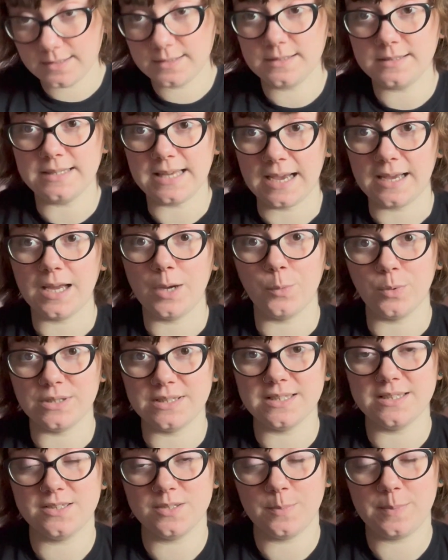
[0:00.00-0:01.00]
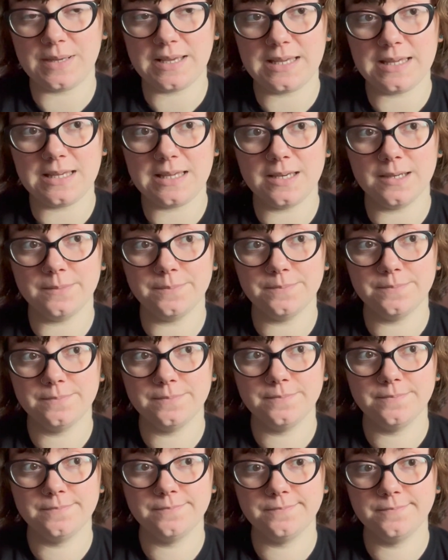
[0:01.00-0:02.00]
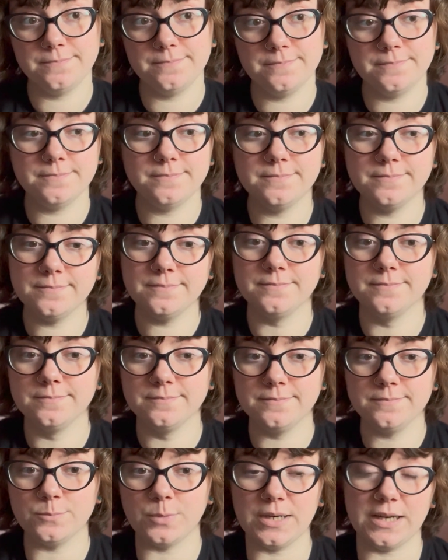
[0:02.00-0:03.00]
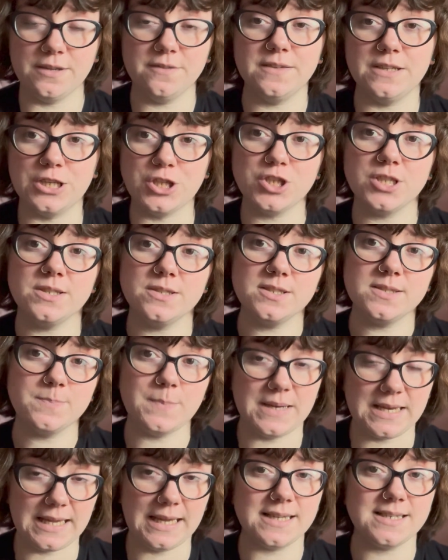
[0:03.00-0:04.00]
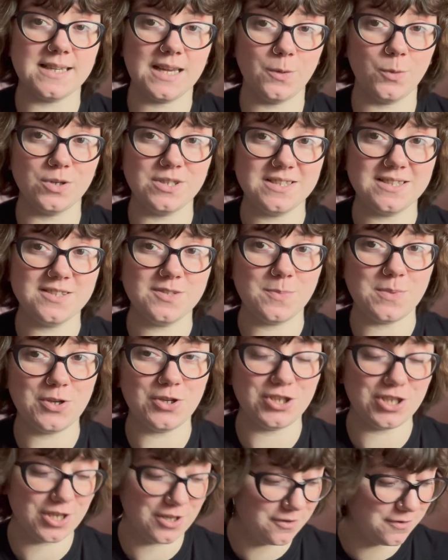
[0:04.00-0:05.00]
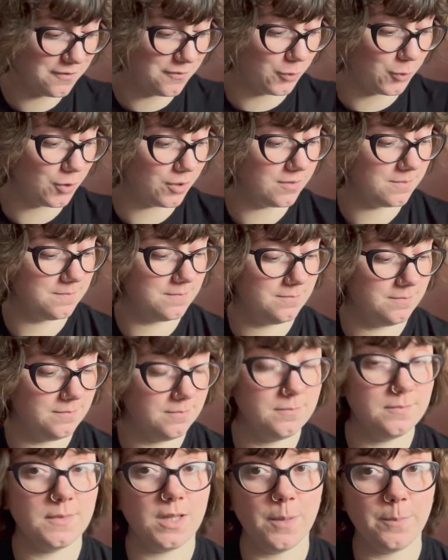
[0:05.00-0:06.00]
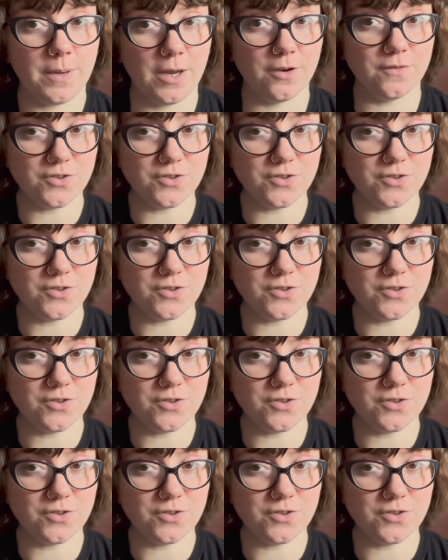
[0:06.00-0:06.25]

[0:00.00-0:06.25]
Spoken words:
yeah, I want it to be, when I finished spinning it, I want it to be good enough for a pair of